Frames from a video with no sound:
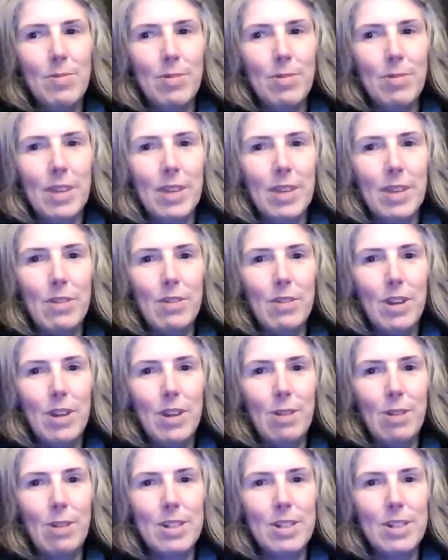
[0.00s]
If you
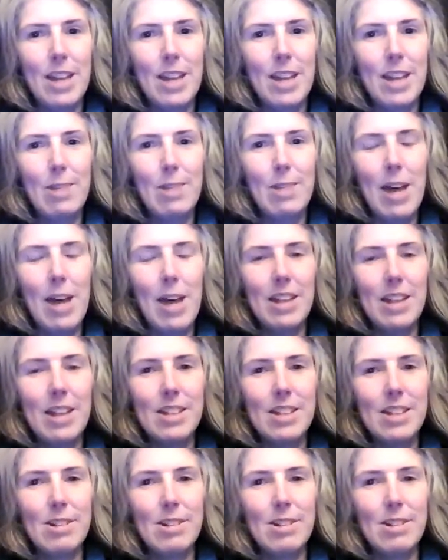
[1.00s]
notice anywhere
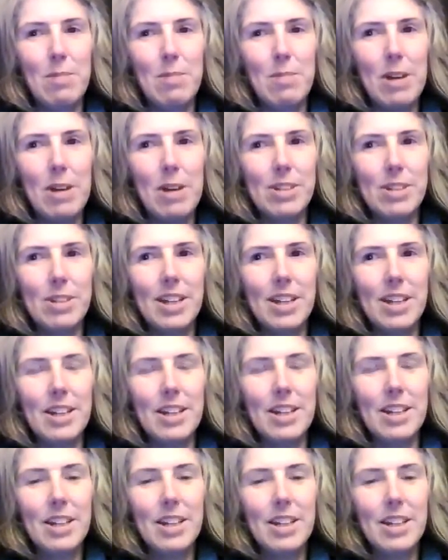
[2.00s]
that's not melting,